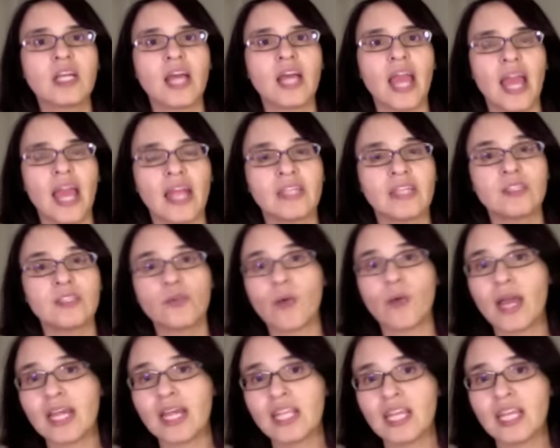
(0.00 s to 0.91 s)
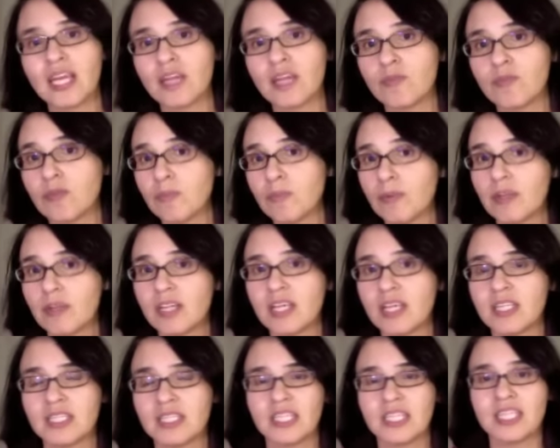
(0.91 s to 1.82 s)
and Twyla and
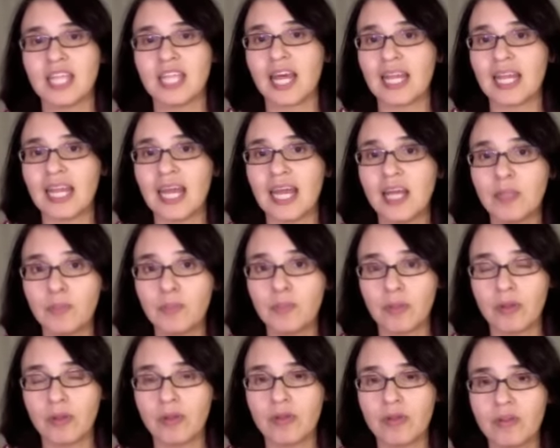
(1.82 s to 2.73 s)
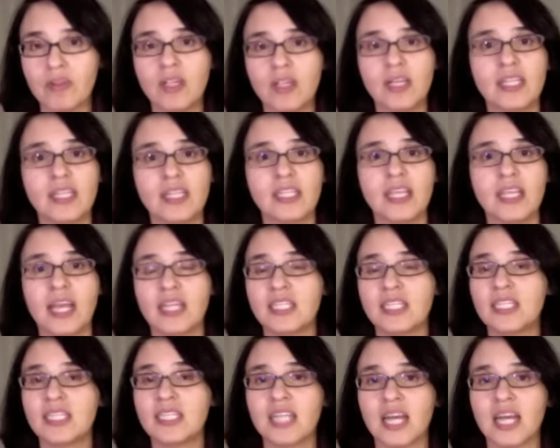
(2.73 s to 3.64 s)
Roberta did not help her and
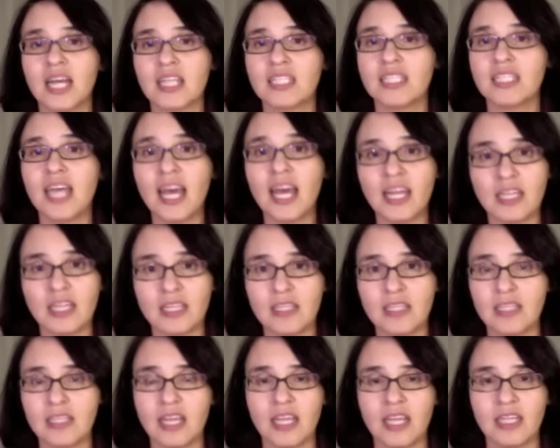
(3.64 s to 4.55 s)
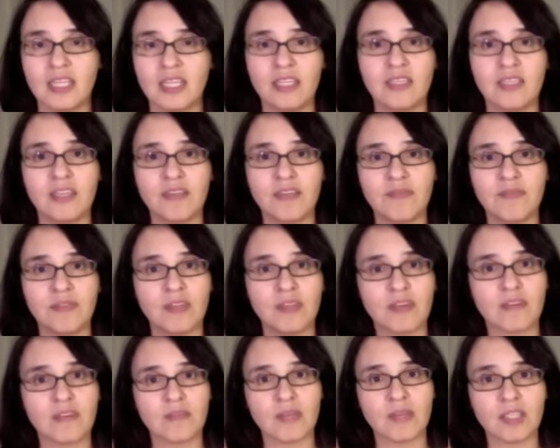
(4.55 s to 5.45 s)
did not tell any of
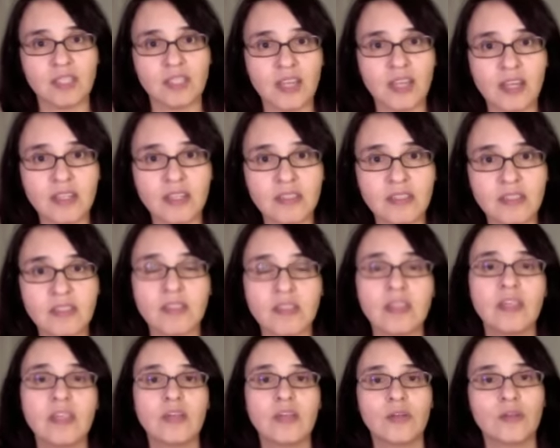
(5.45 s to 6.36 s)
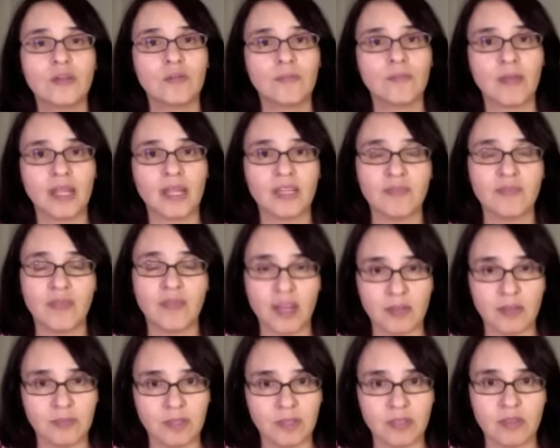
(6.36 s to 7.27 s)
the adults who might have
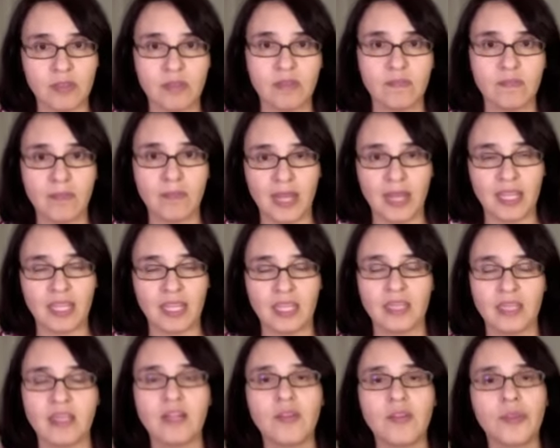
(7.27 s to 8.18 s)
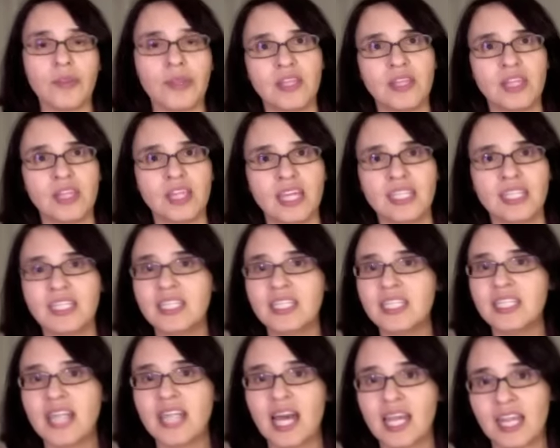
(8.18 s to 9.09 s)
helped Maggie. They did
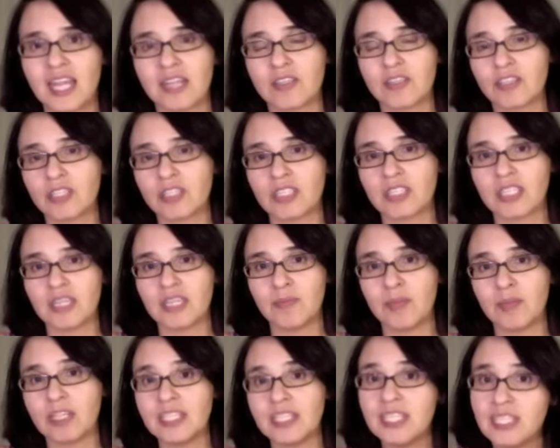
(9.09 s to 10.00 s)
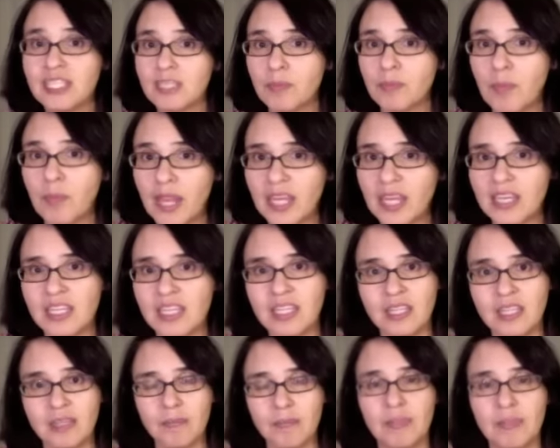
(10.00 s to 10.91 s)
not actually participate
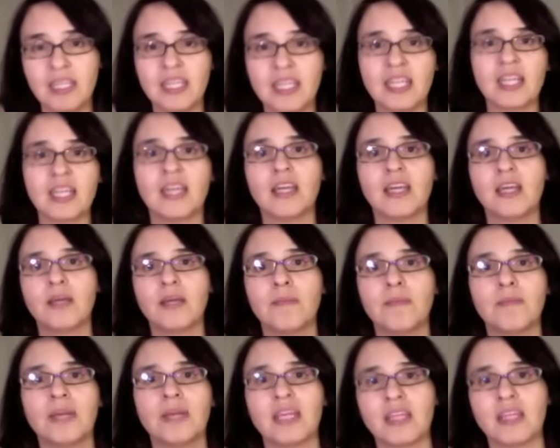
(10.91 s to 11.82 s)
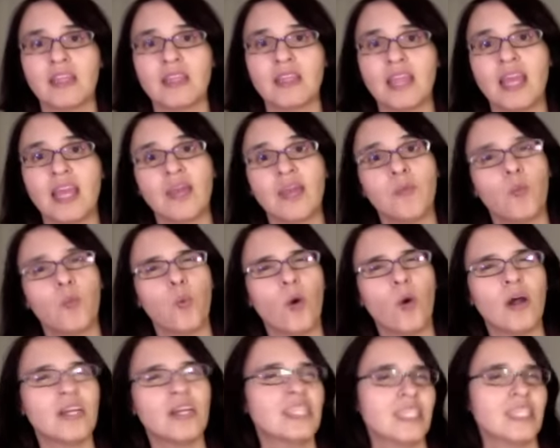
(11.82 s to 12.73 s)
in the beating, but they
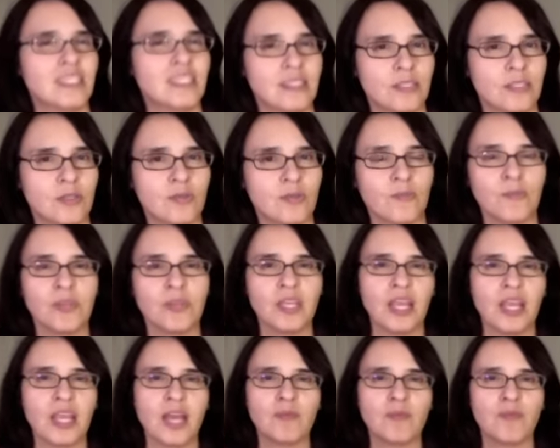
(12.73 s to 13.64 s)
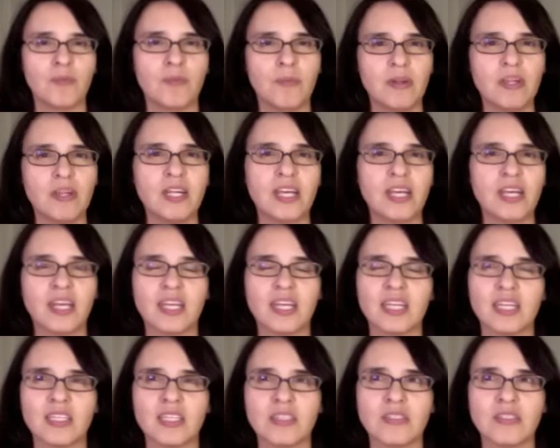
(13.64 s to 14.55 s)
wanted to. And Roberta
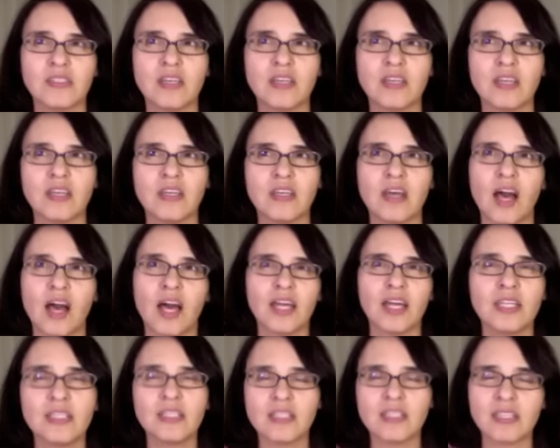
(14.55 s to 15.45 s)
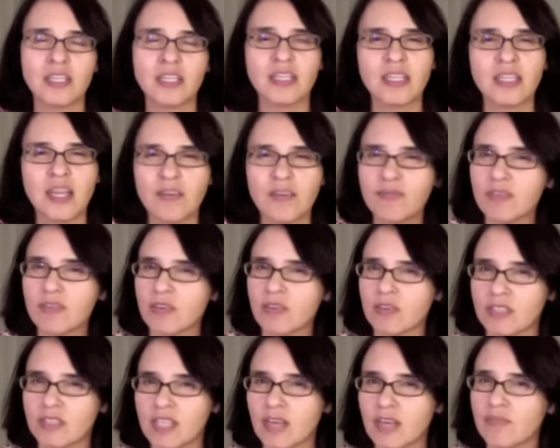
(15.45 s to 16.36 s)
is honest enough with
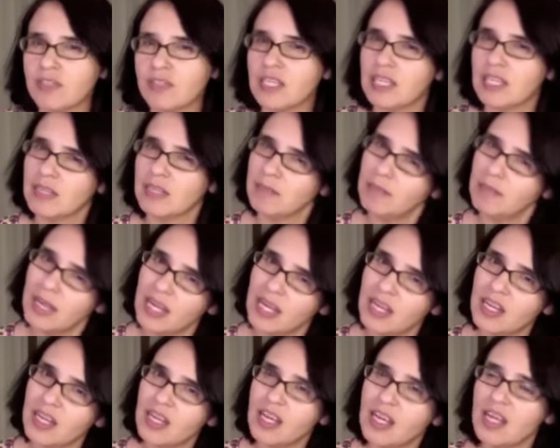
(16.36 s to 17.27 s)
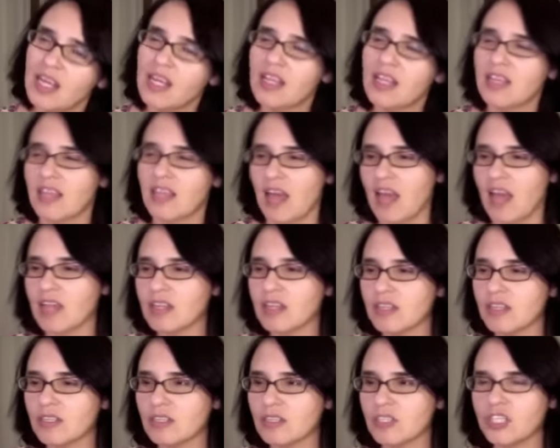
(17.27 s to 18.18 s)
herself to admit that
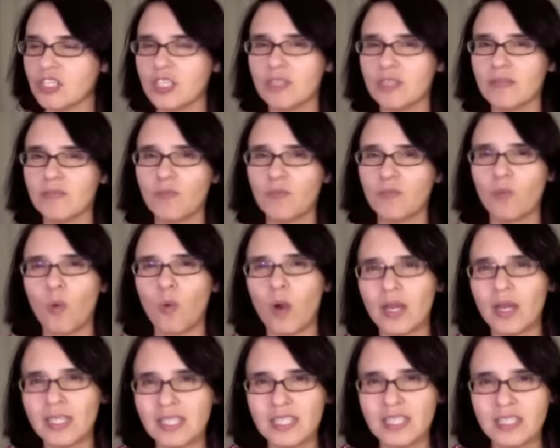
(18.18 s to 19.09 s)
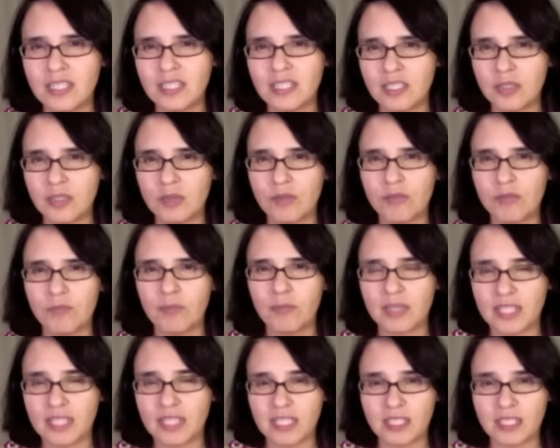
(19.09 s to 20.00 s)
she wanted to
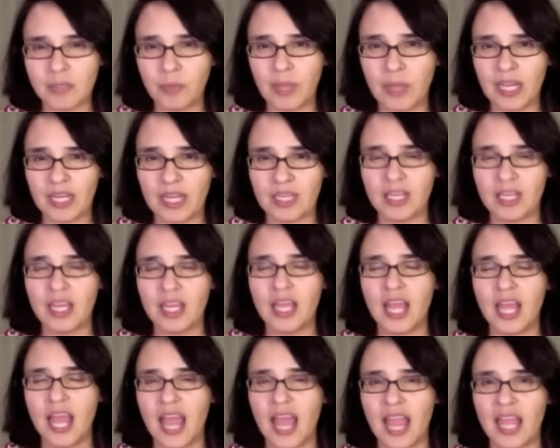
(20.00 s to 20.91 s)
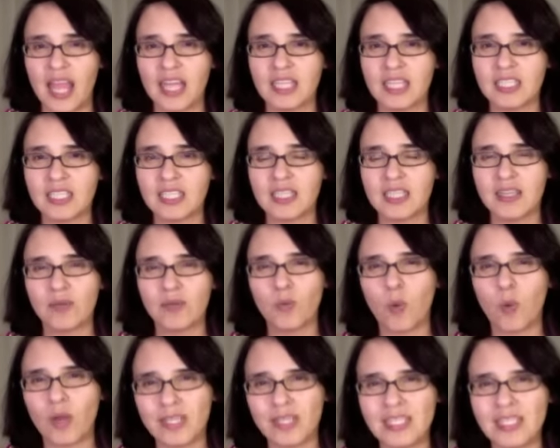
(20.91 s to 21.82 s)
participate and that
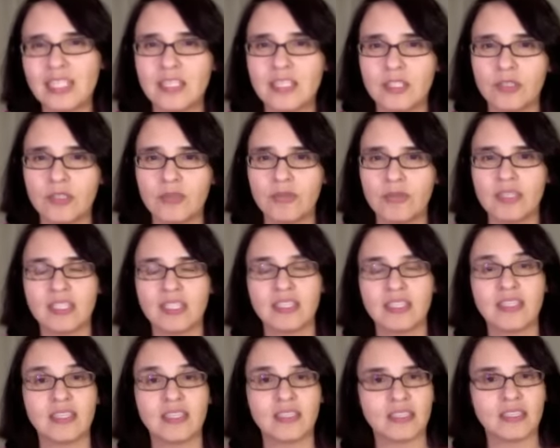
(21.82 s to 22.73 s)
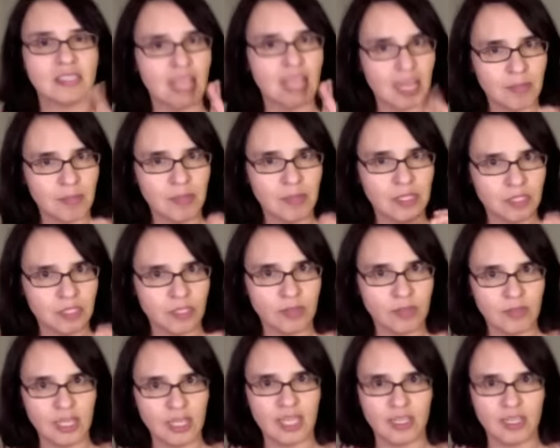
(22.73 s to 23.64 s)
wanting to is the same as
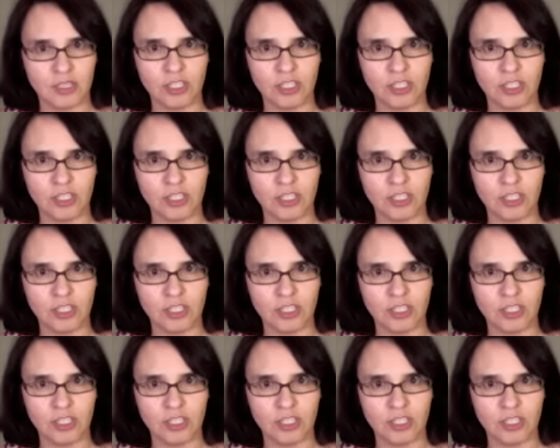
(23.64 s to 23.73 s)
doing it,